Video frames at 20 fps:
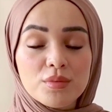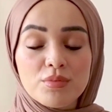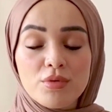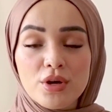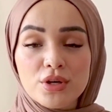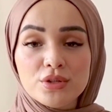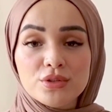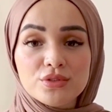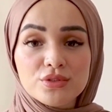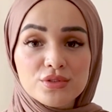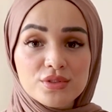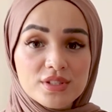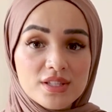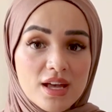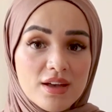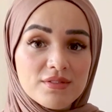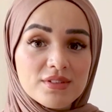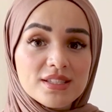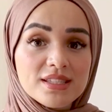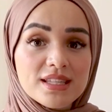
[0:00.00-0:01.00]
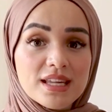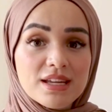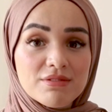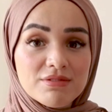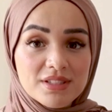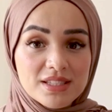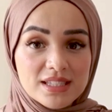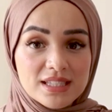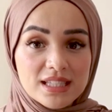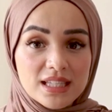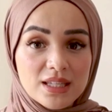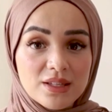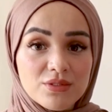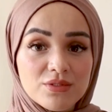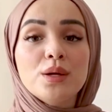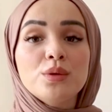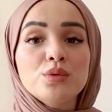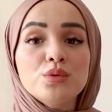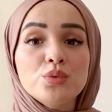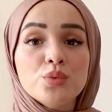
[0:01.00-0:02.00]
product or service they receive
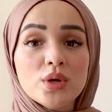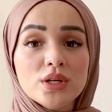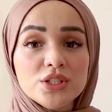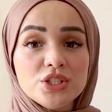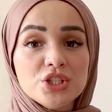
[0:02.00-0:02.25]
and would want